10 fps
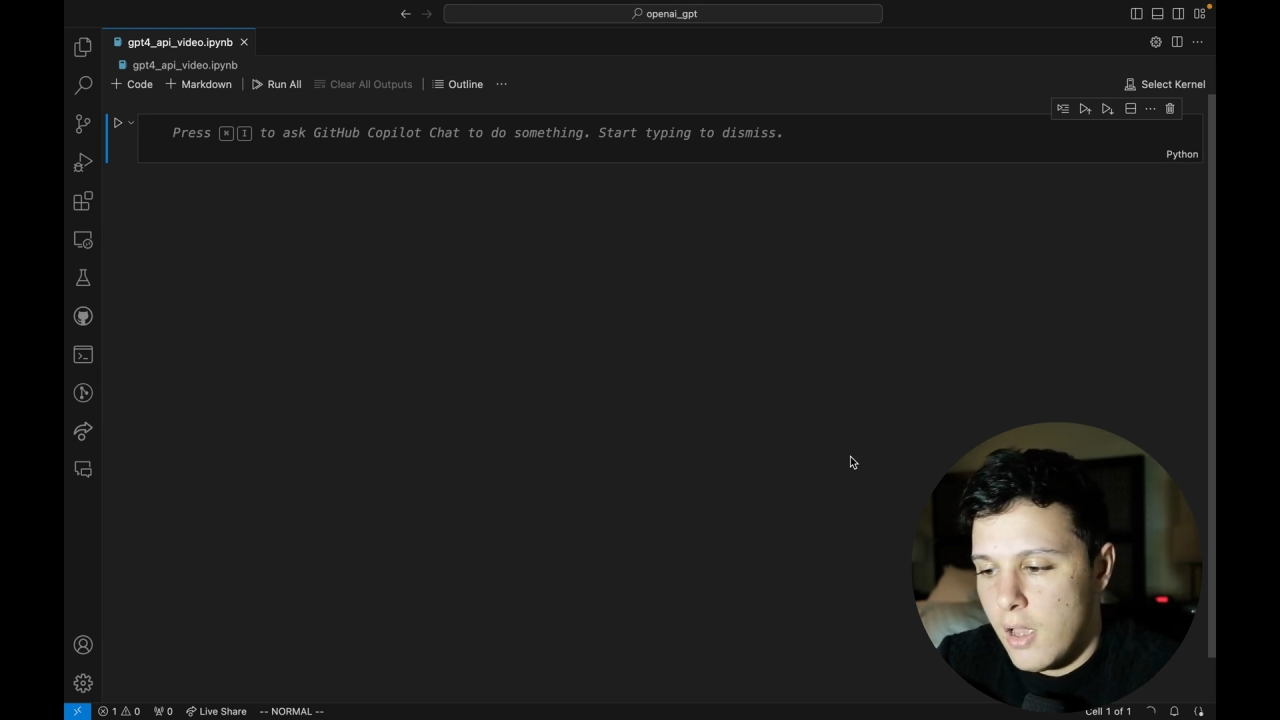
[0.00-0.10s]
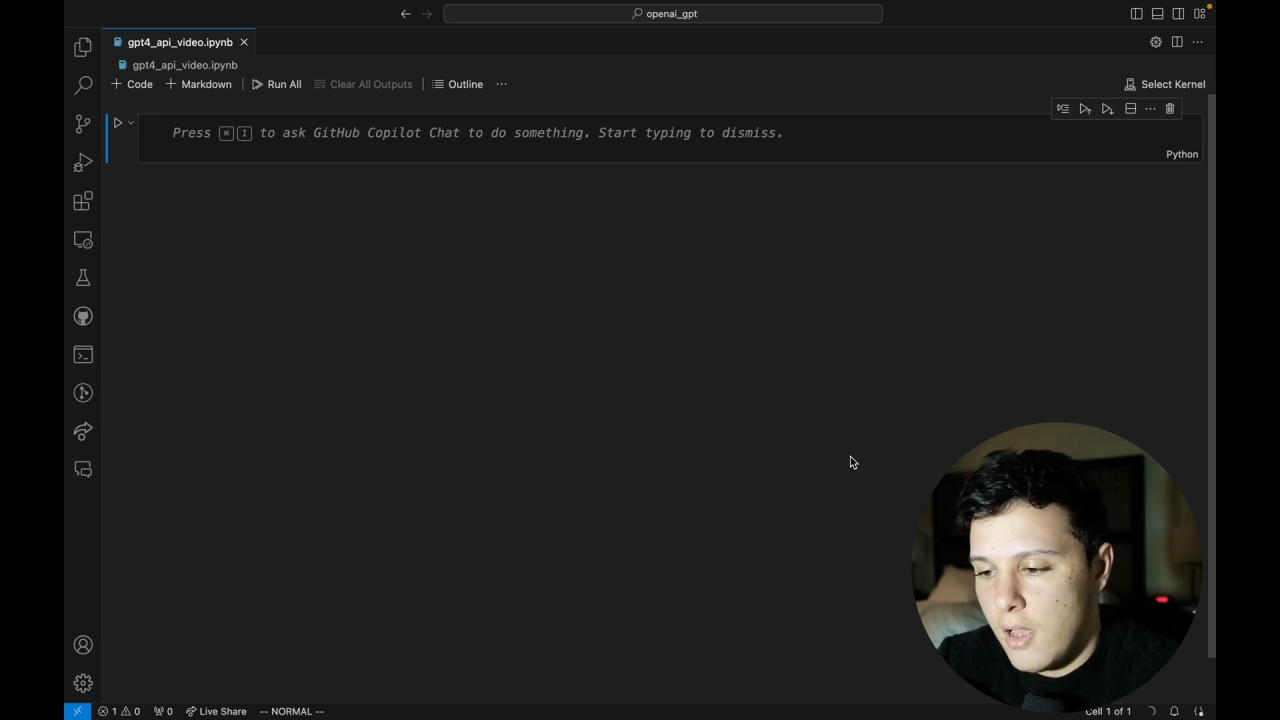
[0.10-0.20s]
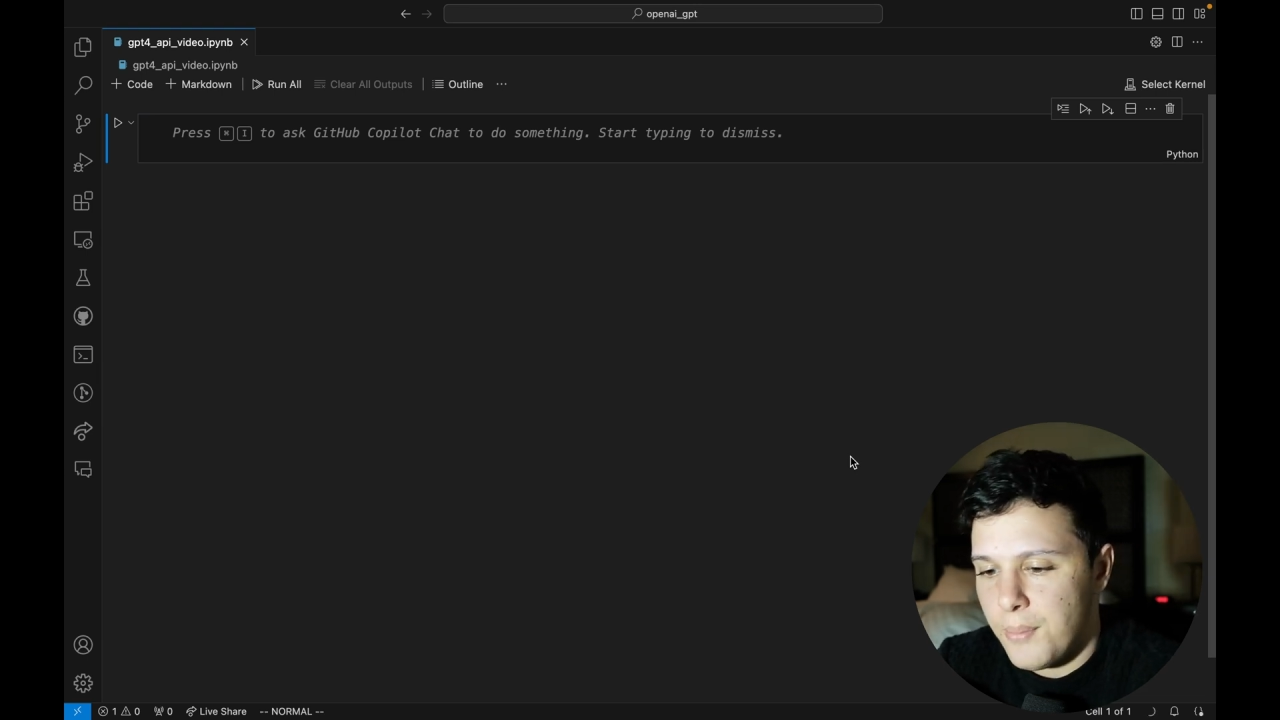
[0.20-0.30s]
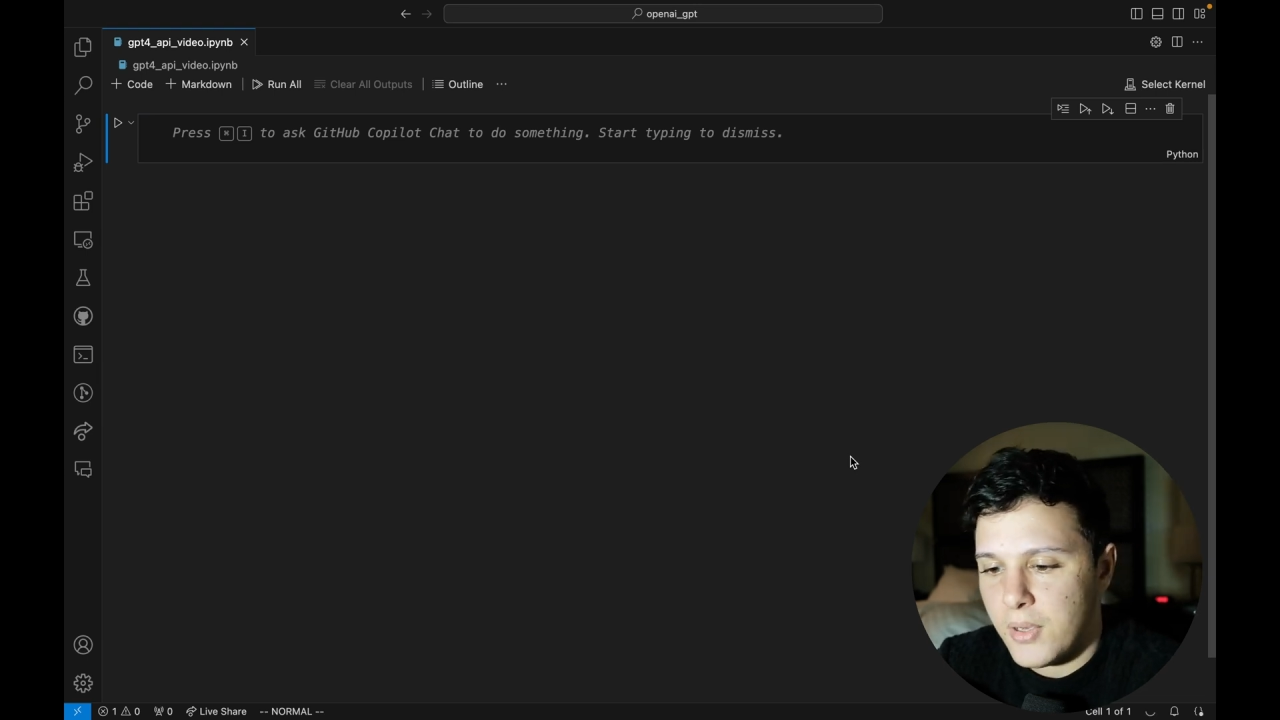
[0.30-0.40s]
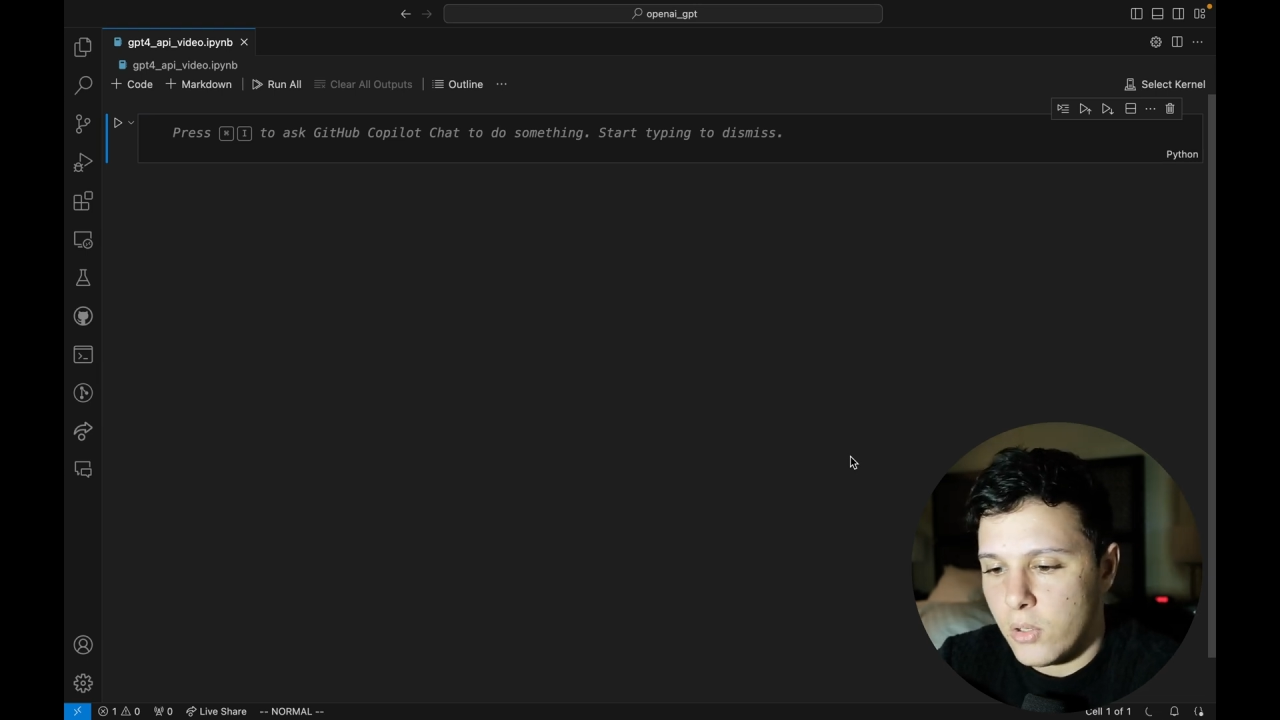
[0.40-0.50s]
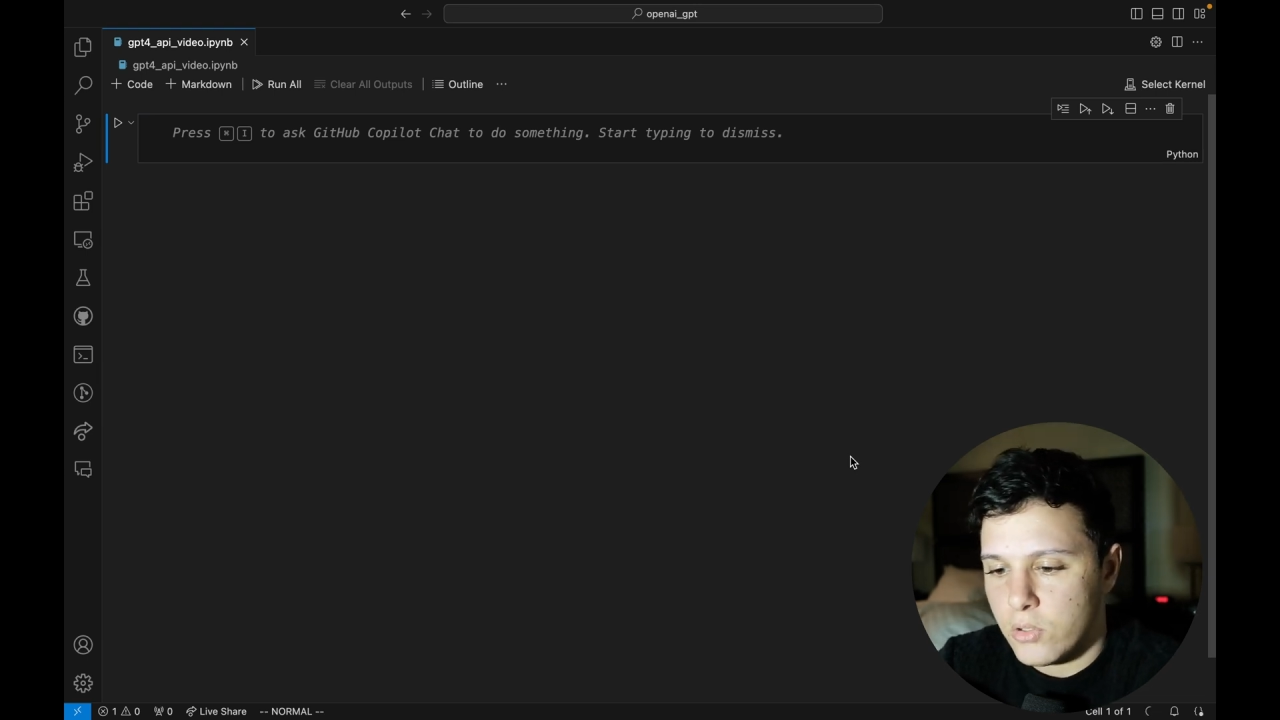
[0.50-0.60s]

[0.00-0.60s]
Uh, but